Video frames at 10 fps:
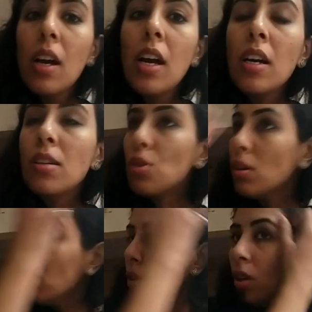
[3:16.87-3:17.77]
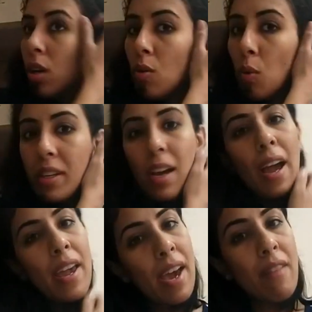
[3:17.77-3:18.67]
So, what I
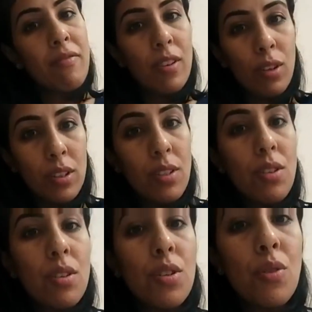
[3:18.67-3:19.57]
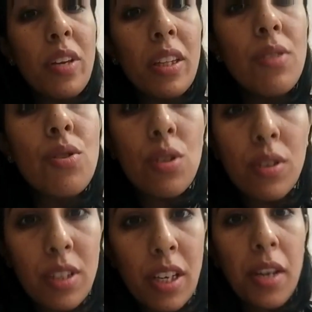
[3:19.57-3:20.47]
have learned during this
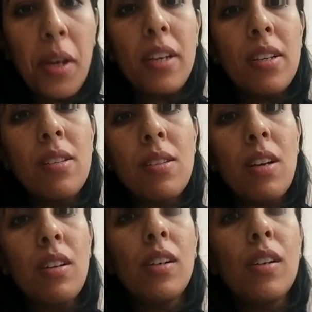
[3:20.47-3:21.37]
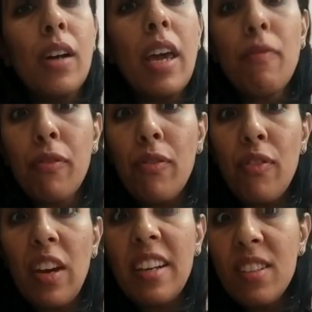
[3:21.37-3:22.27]
journey is if
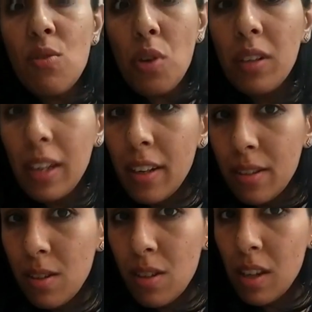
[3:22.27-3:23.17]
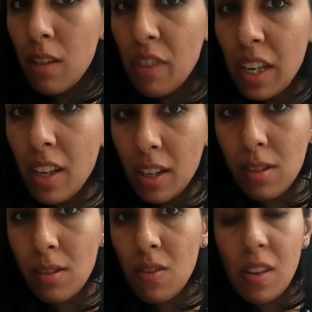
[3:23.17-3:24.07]
it is really necessary, the feeding
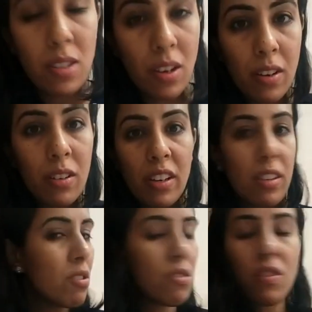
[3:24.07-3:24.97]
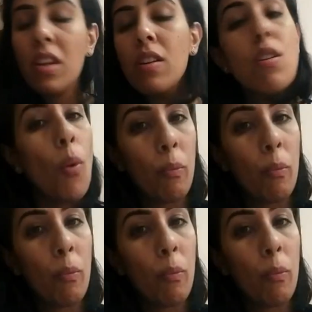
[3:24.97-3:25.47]
accessories are really necessary. No.